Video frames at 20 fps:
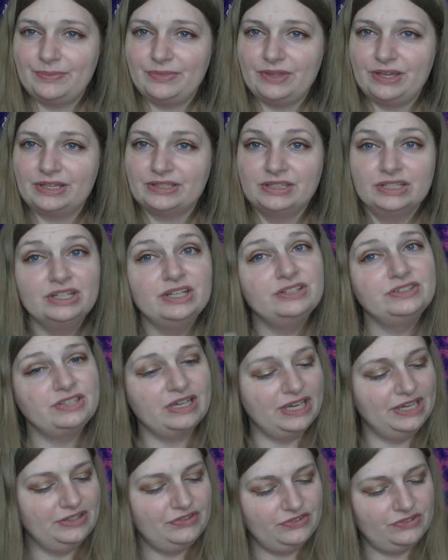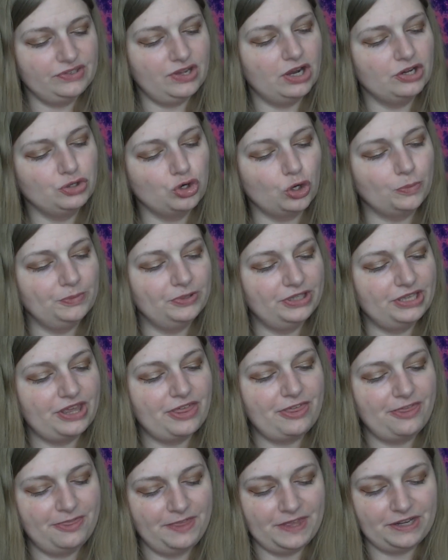thing. Tights are normally
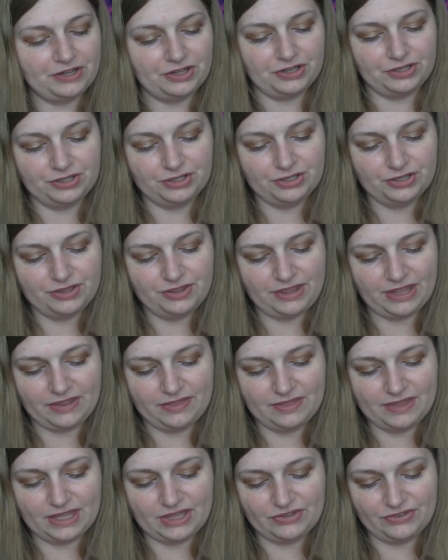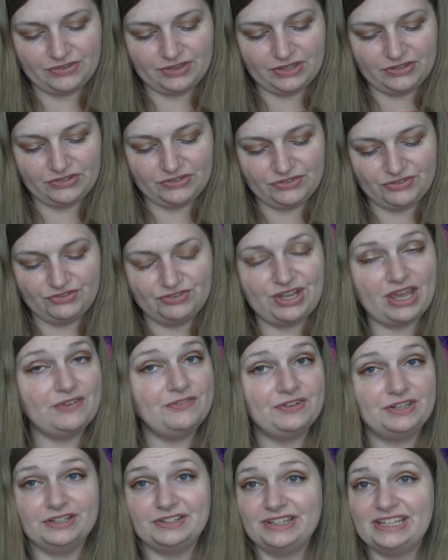thinner than this. This is
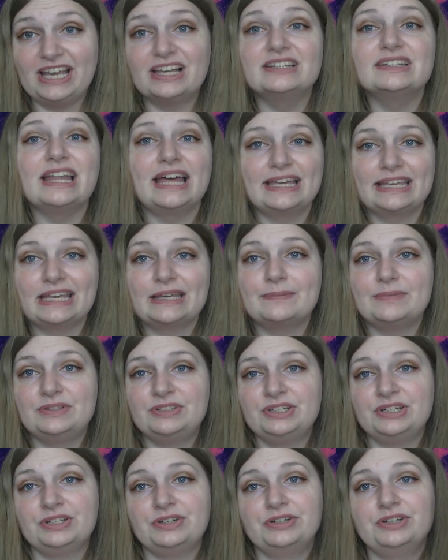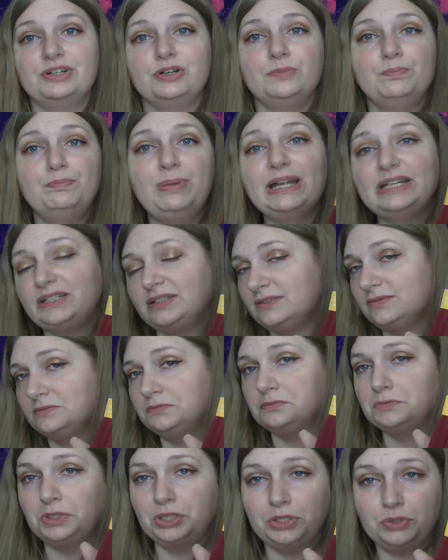definitely a legging material, but
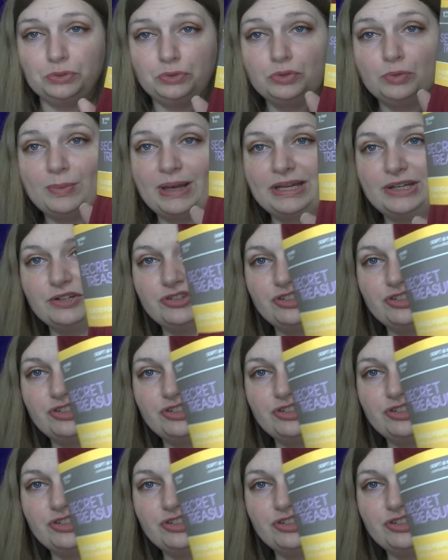you know, who am I to